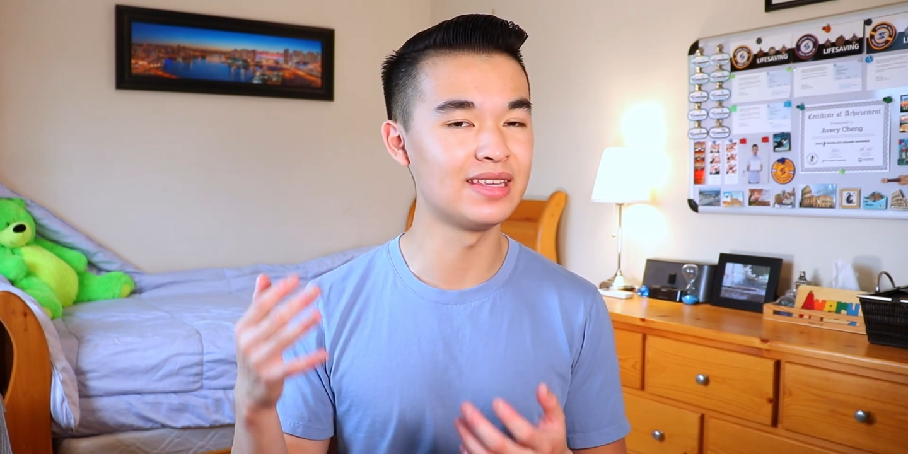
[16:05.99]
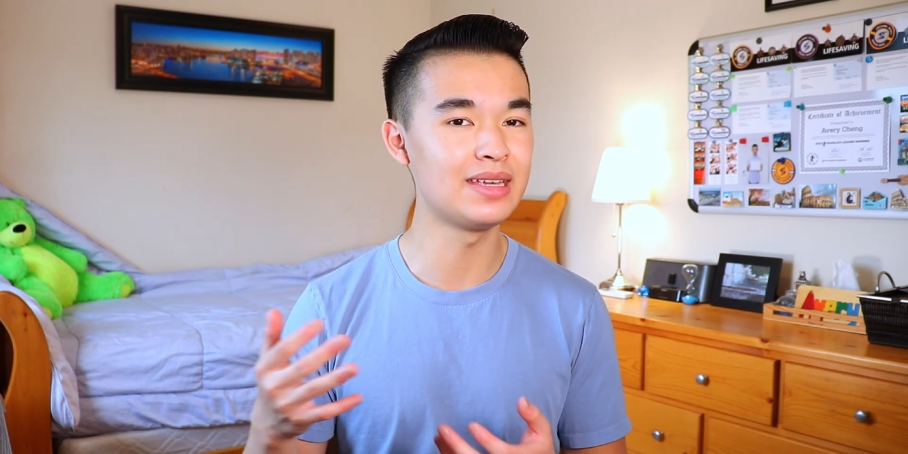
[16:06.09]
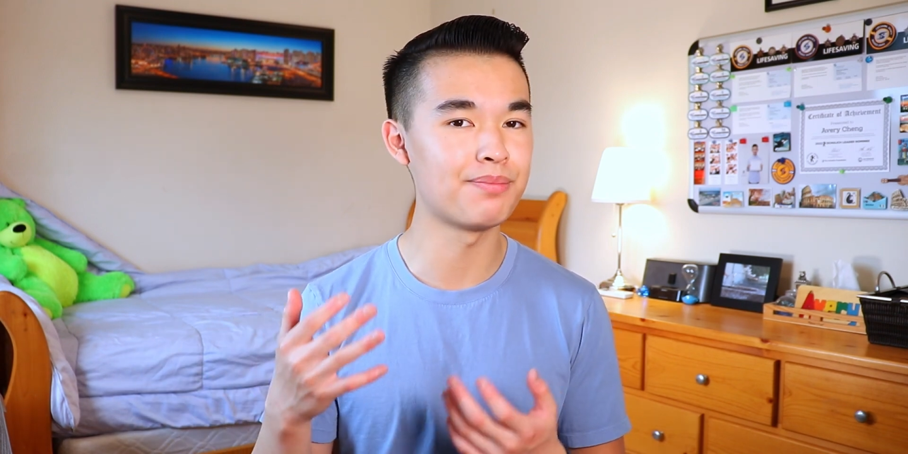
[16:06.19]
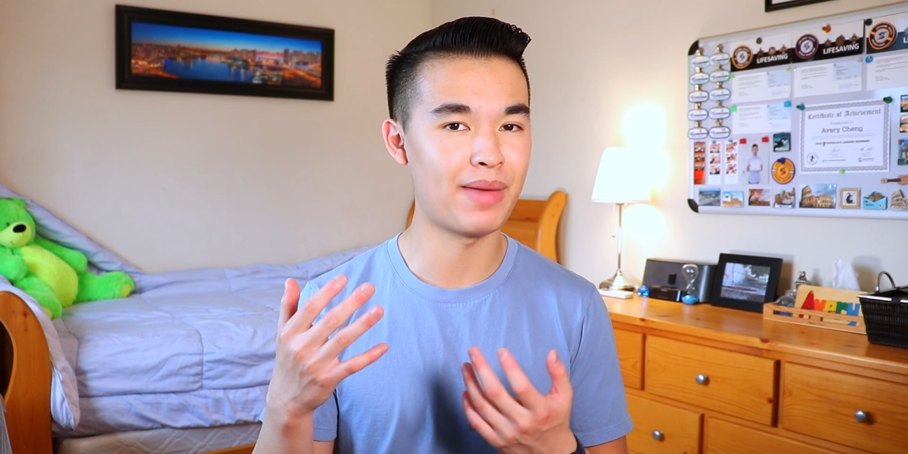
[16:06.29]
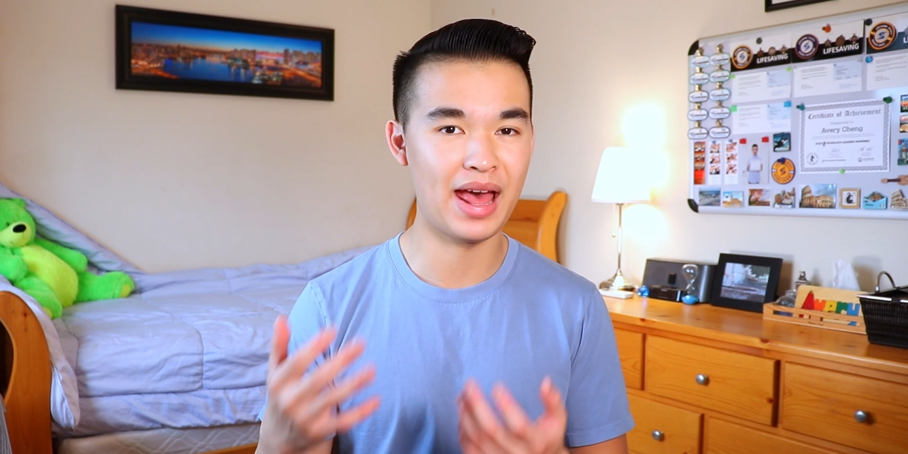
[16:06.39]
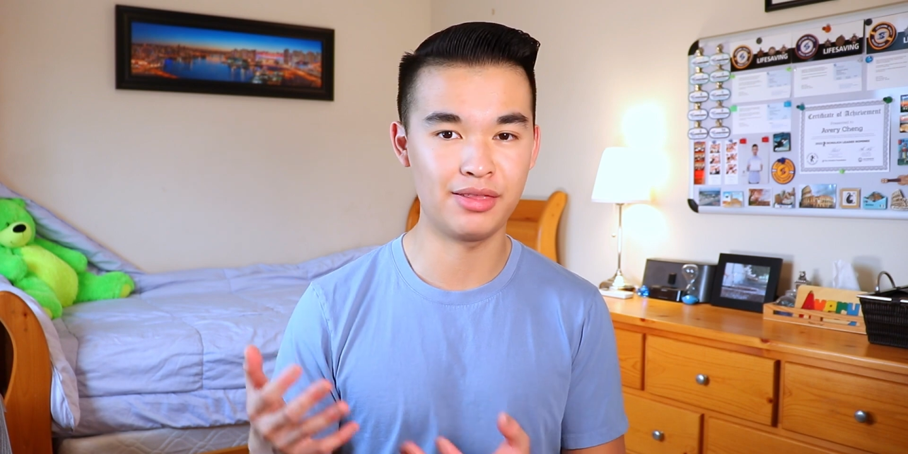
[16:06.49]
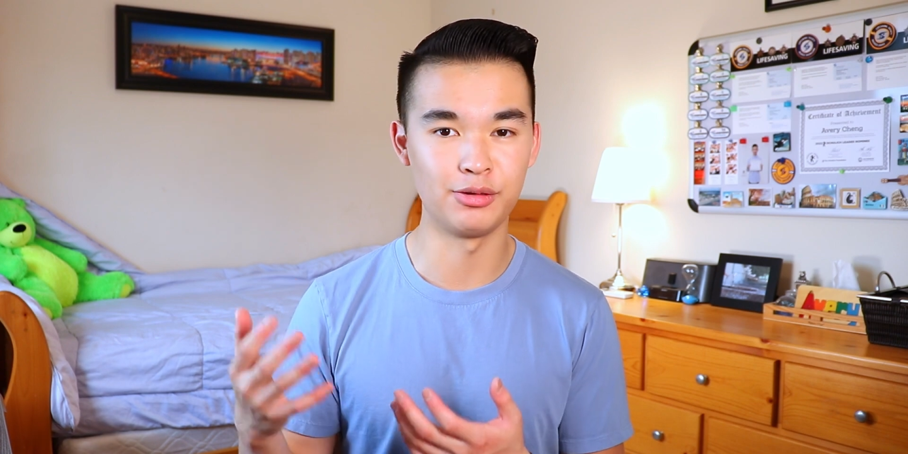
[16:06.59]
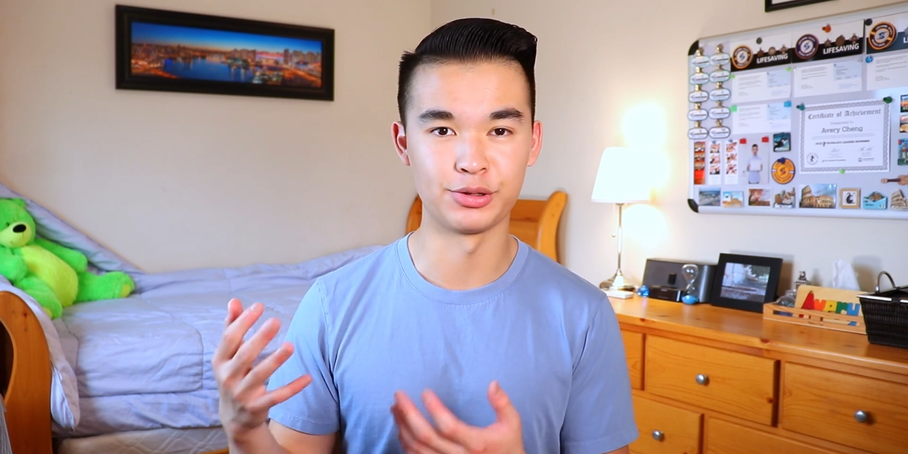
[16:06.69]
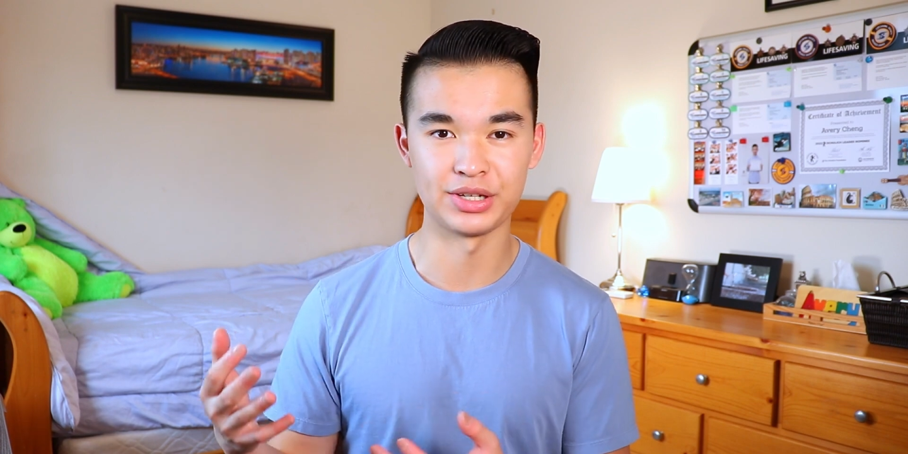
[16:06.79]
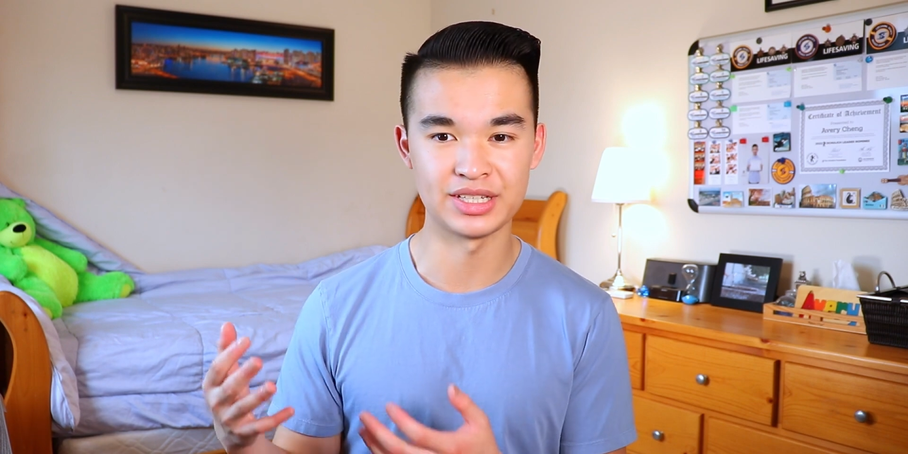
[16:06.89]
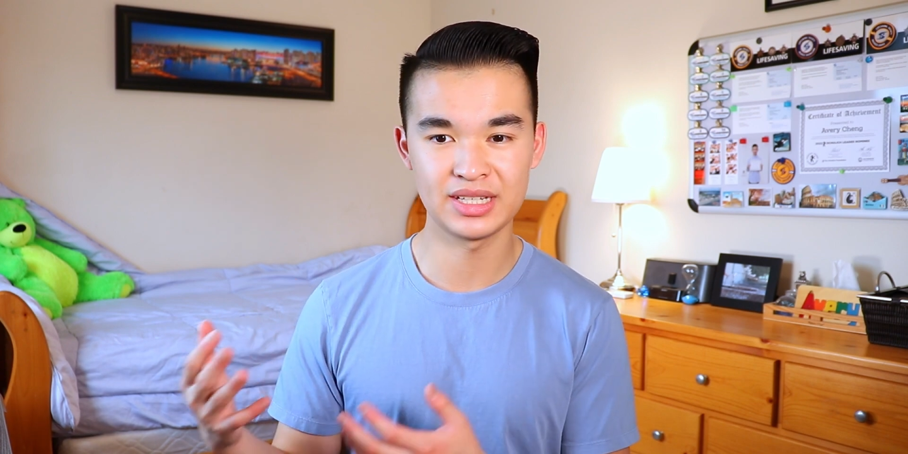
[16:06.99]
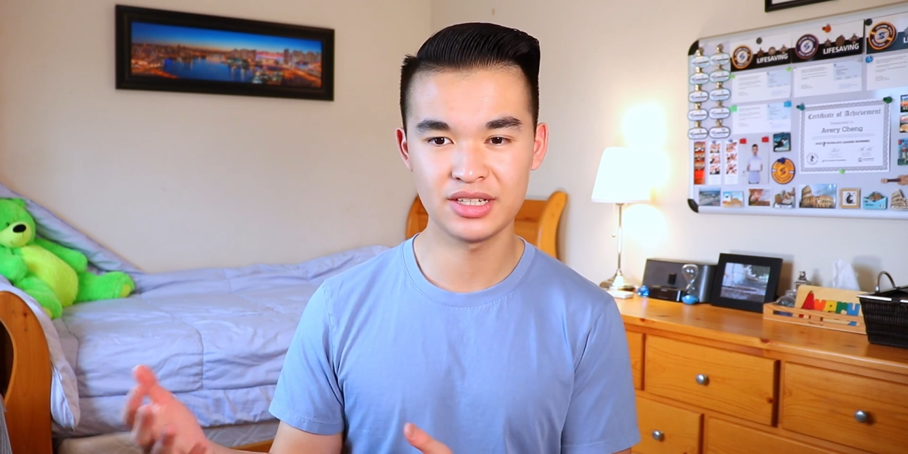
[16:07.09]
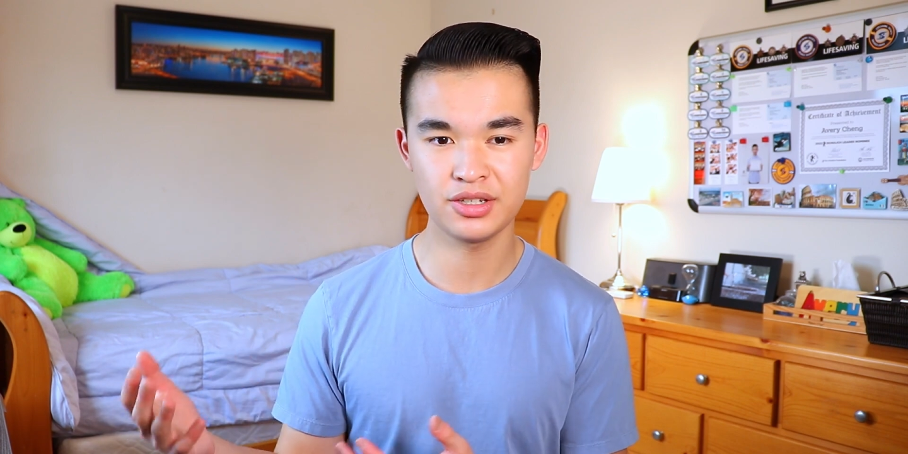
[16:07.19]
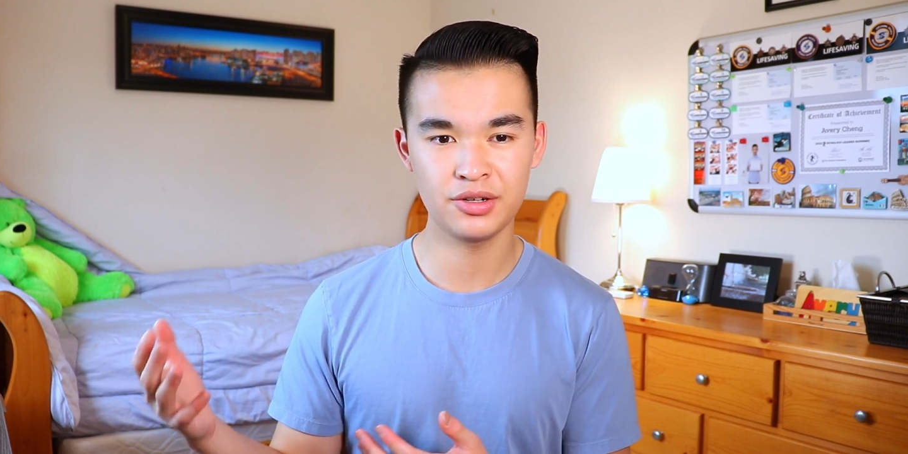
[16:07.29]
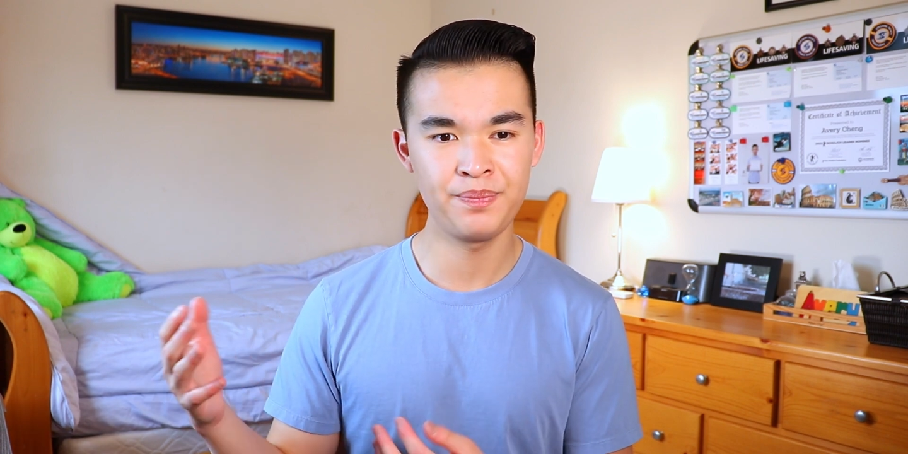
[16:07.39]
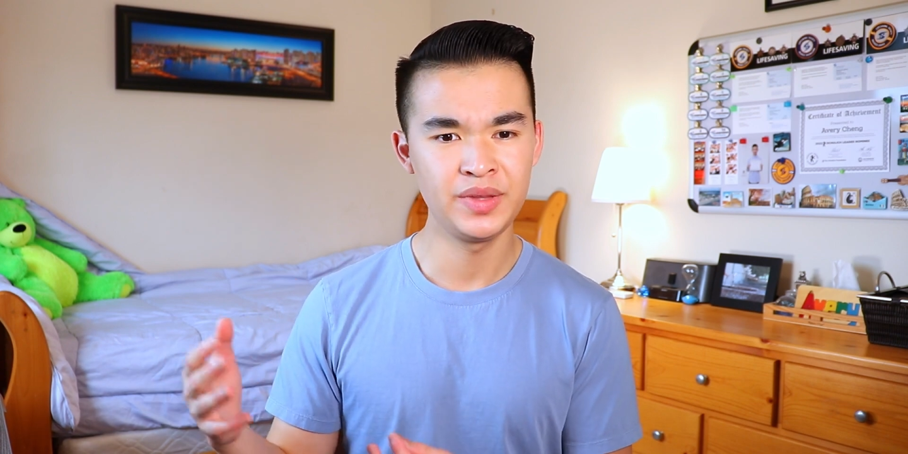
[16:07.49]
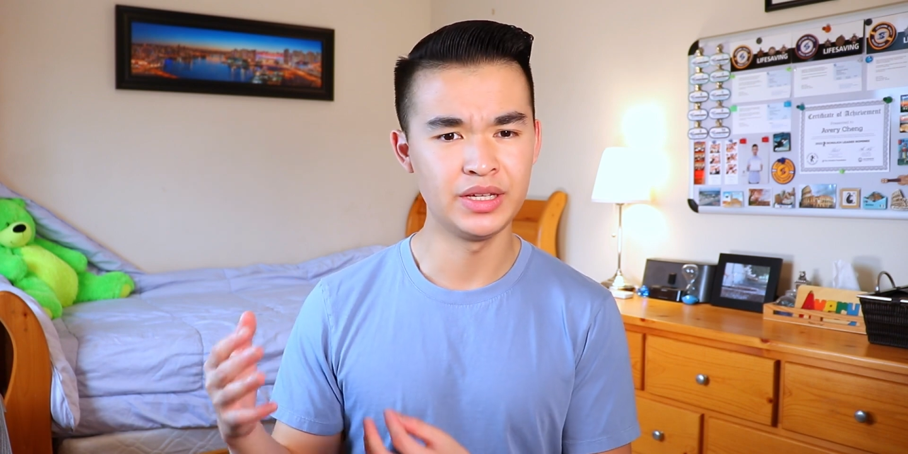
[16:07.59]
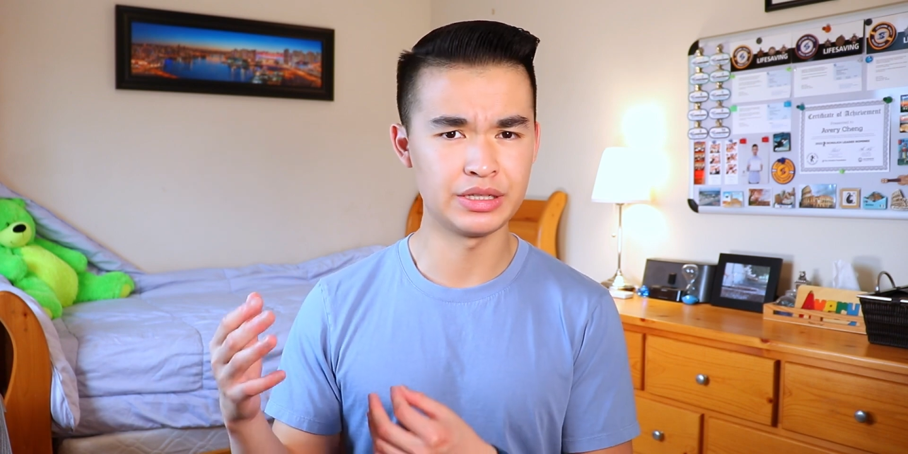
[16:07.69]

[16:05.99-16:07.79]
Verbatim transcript: the Math Learning Center,